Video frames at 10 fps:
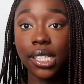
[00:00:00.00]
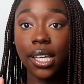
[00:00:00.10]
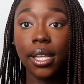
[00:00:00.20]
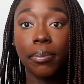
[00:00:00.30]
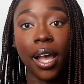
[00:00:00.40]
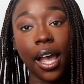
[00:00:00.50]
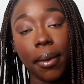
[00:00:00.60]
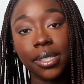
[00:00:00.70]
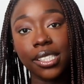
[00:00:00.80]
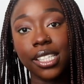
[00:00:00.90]
in my
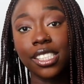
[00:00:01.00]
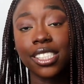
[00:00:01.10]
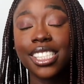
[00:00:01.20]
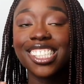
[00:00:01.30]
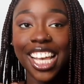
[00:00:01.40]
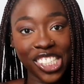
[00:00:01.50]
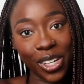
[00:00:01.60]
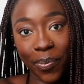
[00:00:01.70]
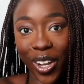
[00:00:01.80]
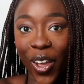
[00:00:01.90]
comment
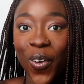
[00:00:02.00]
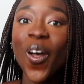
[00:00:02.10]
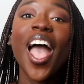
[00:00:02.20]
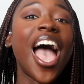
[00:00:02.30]
section below.